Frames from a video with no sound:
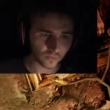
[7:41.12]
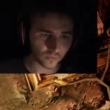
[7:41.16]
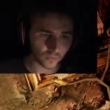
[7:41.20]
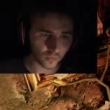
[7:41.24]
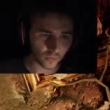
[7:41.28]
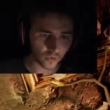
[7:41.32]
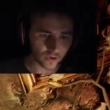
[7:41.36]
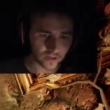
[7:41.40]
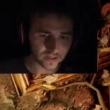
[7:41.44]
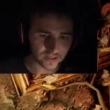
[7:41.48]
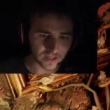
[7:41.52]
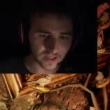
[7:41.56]

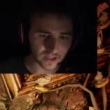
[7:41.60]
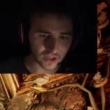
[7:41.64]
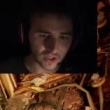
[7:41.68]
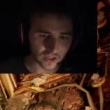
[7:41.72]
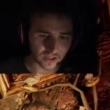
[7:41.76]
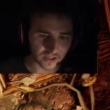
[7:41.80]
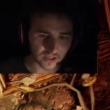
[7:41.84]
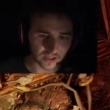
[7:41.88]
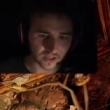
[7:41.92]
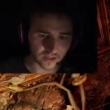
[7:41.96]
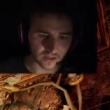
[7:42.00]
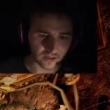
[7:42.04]
what's
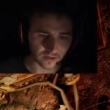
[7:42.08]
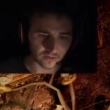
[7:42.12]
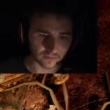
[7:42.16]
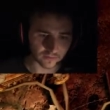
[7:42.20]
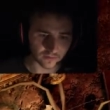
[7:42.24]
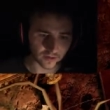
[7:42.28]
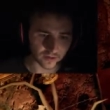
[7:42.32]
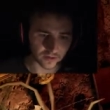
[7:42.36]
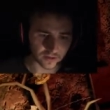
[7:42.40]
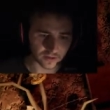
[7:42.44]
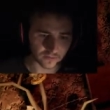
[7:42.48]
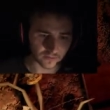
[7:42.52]
actually in here,
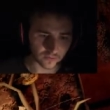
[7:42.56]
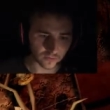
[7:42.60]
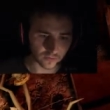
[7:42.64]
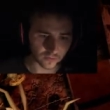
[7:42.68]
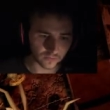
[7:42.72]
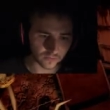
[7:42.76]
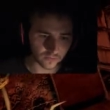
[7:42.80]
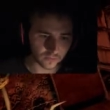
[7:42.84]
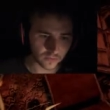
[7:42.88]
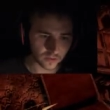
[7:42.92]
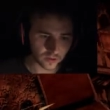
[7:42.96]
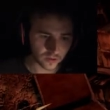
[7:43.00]
first of
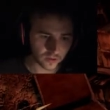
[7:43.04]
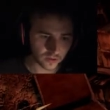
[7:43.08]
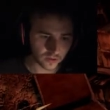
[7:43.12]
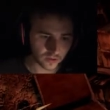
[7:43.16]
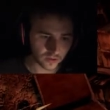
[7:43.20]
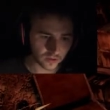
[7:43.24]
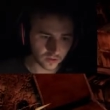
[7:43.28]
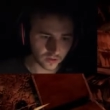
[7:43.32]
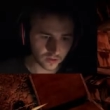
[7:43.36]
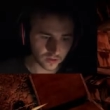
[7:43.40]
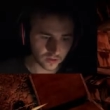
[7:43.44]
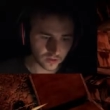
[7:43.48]
all?
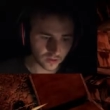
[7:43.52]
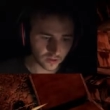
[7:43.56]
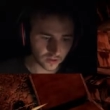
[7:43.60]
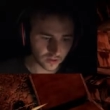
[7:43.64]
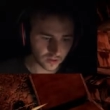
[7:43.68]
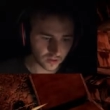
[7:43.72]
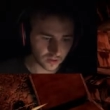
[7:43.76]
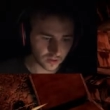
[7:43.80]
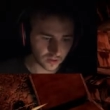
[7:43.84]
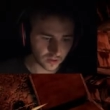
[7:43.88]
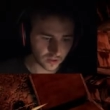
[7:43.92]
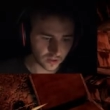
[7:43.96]

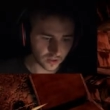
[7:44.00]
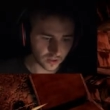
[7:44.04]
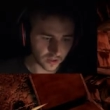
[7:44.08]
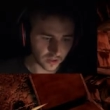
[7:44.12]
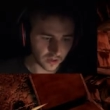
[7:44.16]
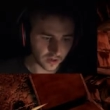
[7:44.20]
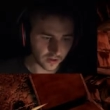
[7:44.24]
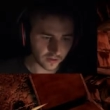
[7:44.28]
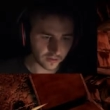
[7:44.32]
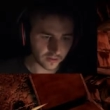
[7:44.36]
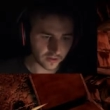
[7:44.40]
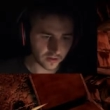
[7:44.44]

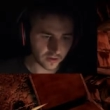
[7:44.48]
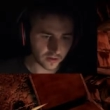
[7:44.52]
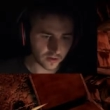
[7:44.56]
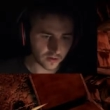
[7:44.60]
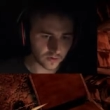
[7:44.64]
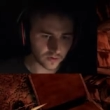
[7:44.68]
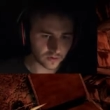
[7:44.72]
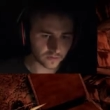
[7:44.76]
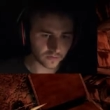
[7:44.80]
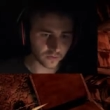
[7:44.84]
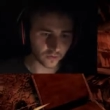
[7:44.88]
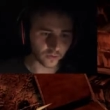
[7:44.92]
Nothing
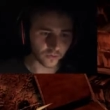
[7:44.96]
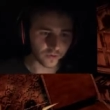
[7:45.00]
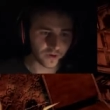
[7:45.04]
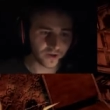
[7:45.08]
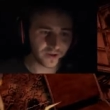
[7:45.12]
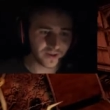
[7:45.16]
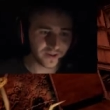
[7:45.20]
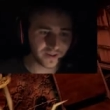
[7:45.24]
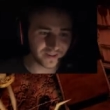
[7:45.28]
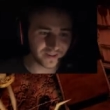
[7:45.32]
useful.